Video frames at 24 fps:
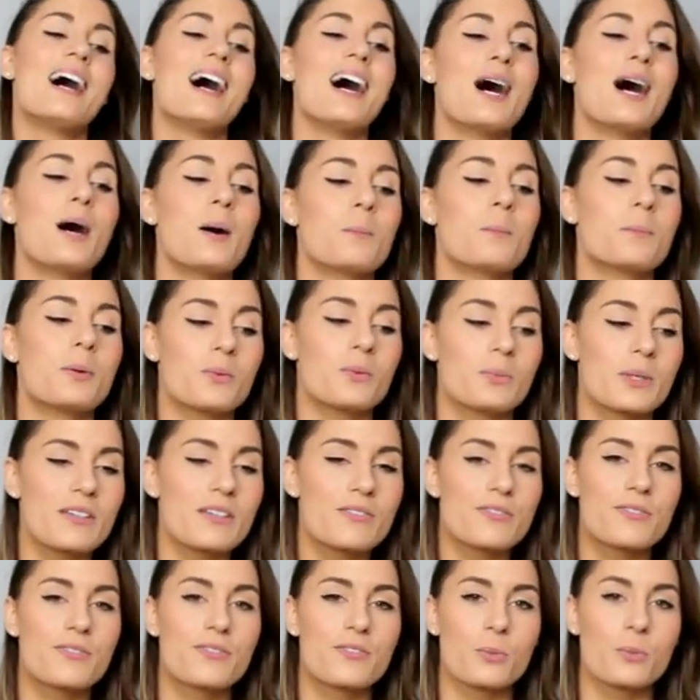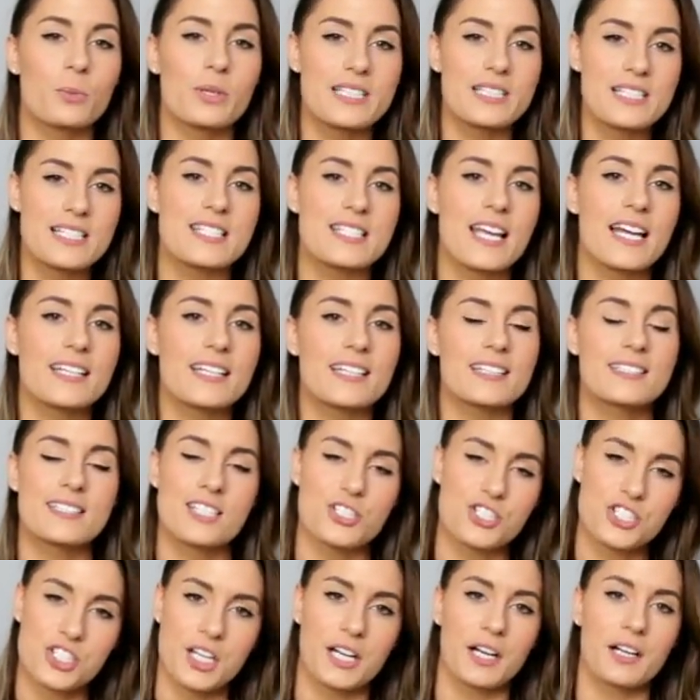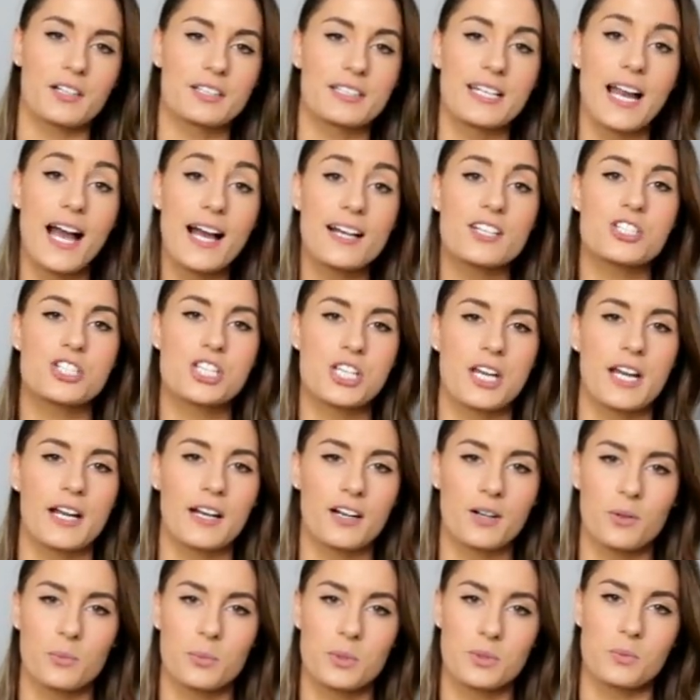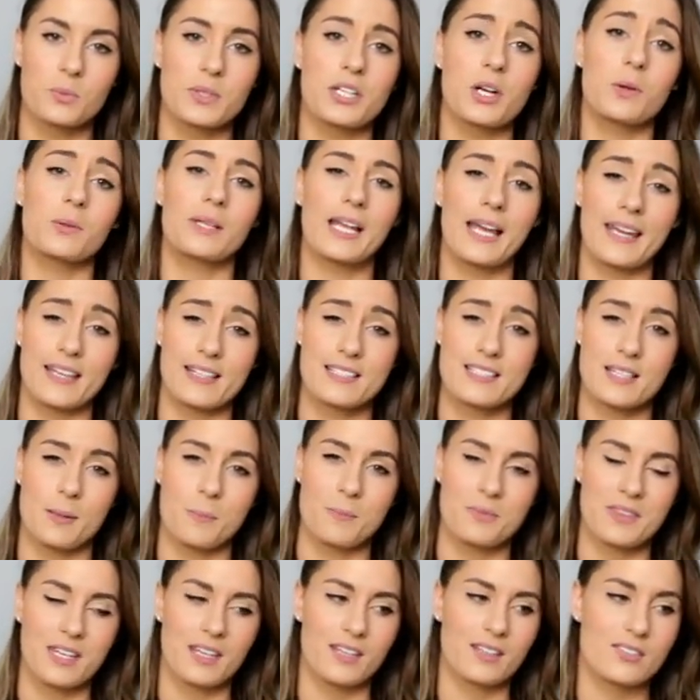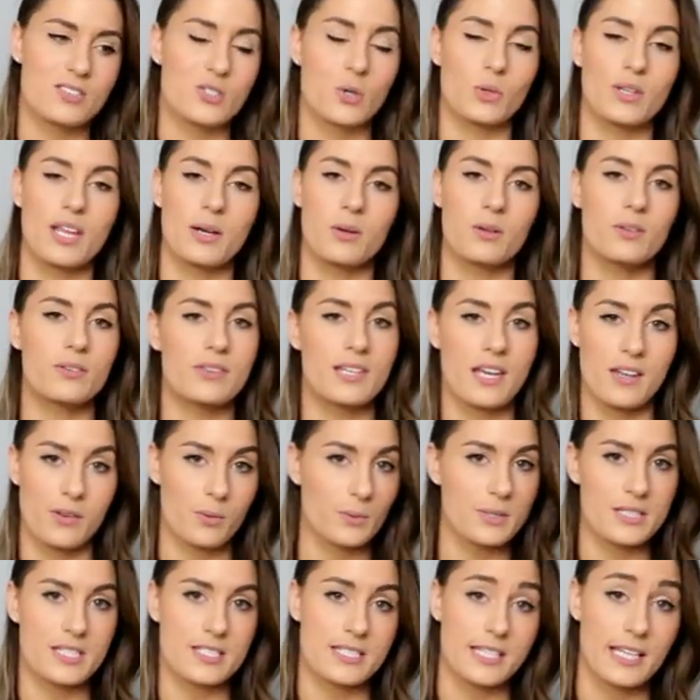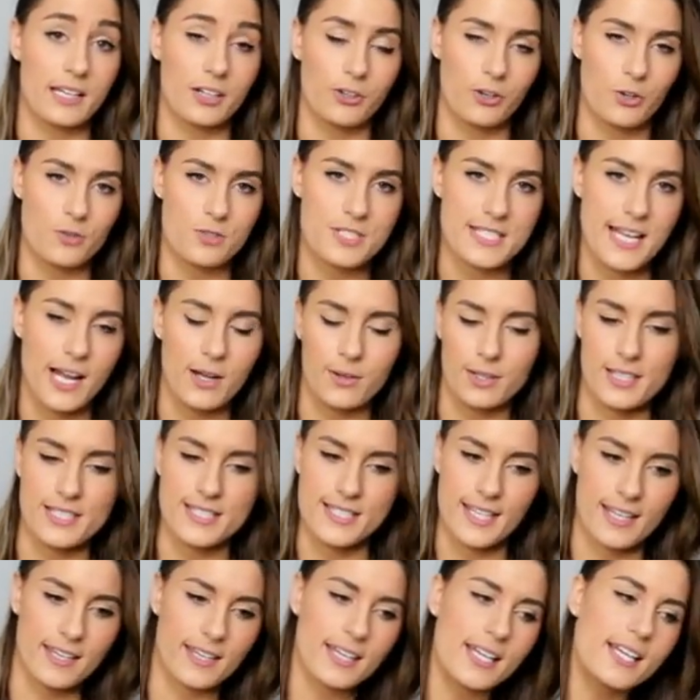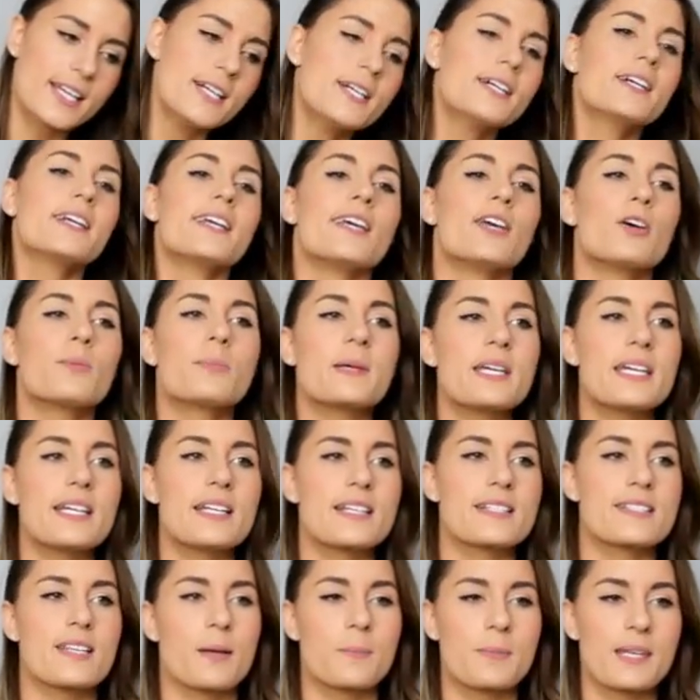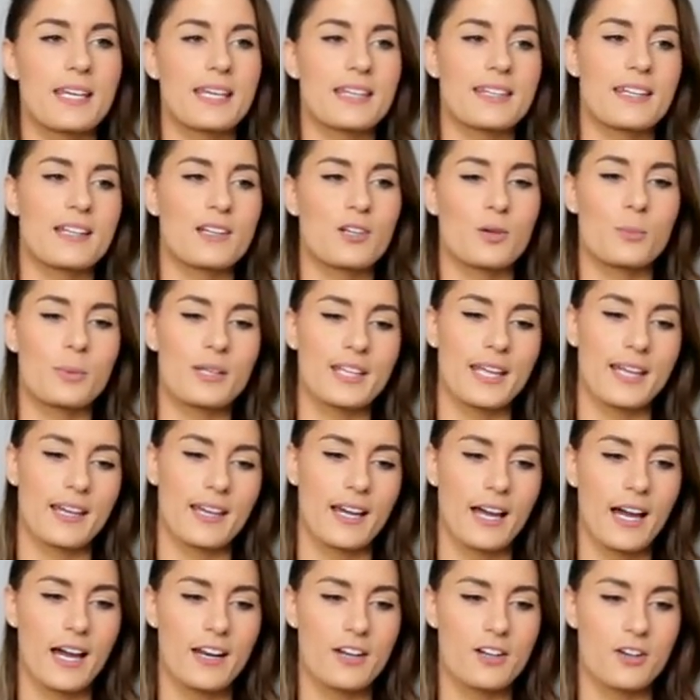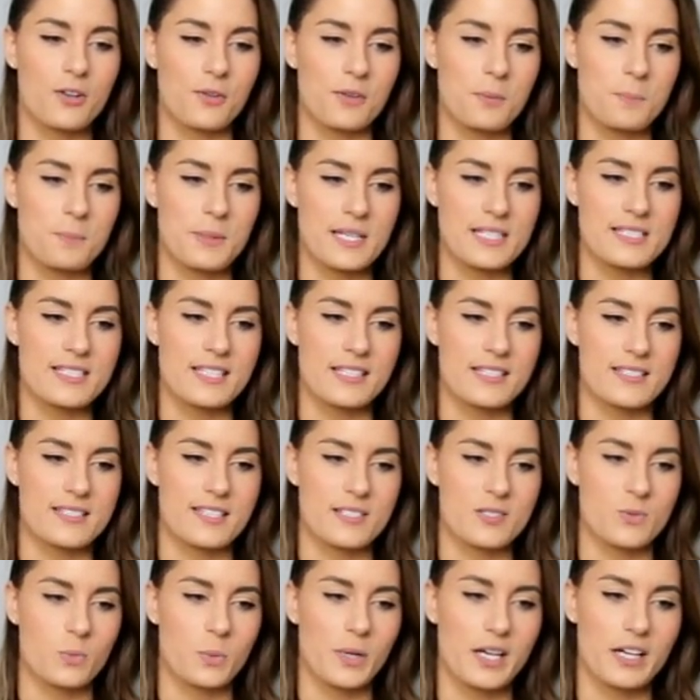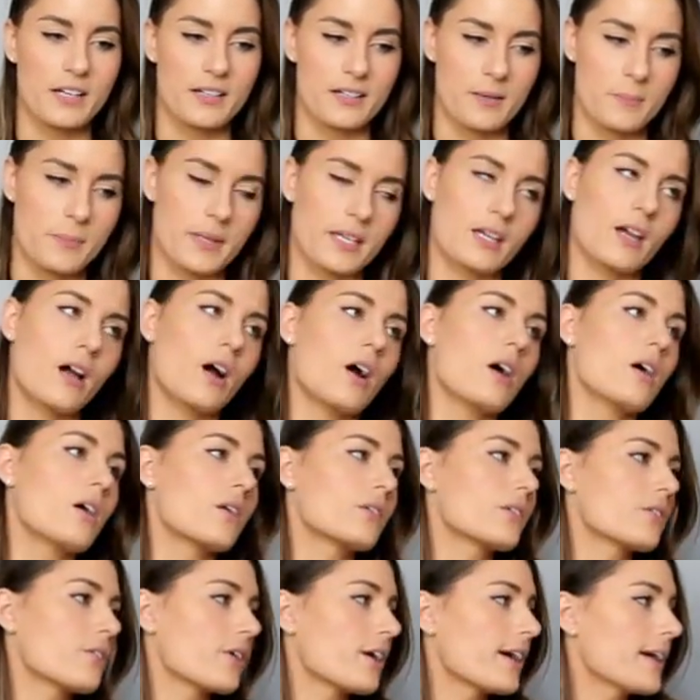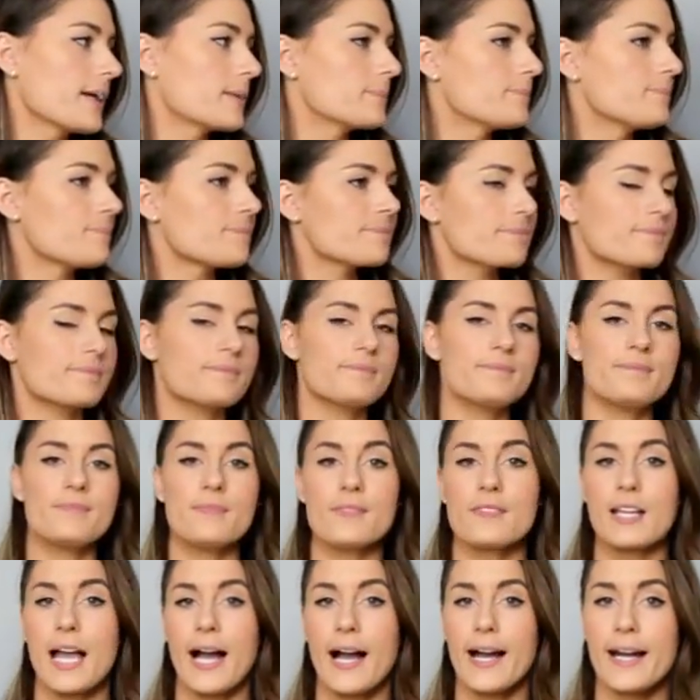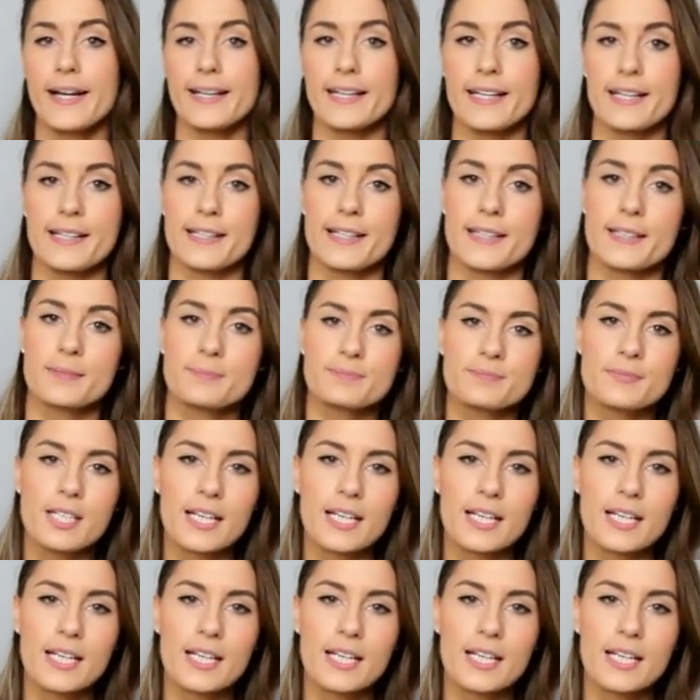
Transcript: um, but we've we decided to share not share when we don't like something so that the other one doesn't get grossed out because like he'll be eating something and then he'll be like I don't know the beans in this is weird and I'm like oh great I ain't eating.